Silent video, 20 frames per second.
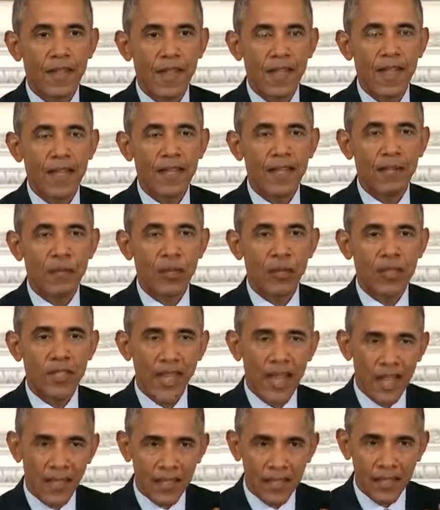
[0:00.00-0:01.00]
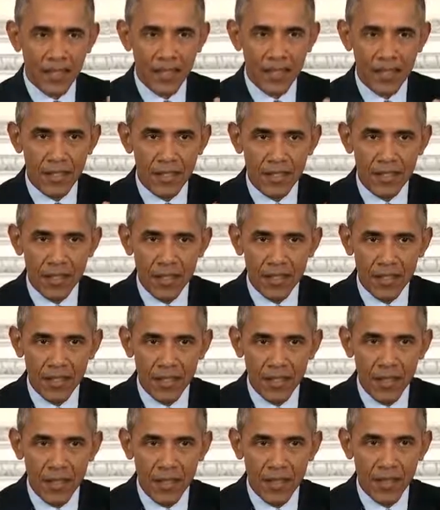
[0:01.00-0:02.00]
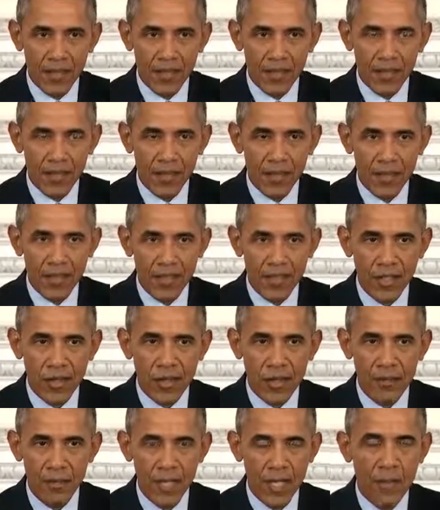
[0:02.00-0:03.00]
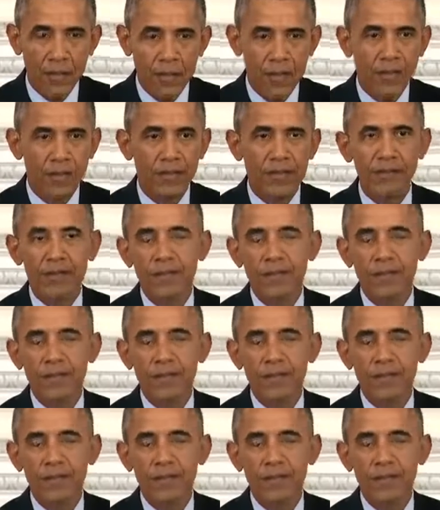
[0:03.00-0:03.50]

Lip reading: and the brutality that he's inflicted on the Syrian people,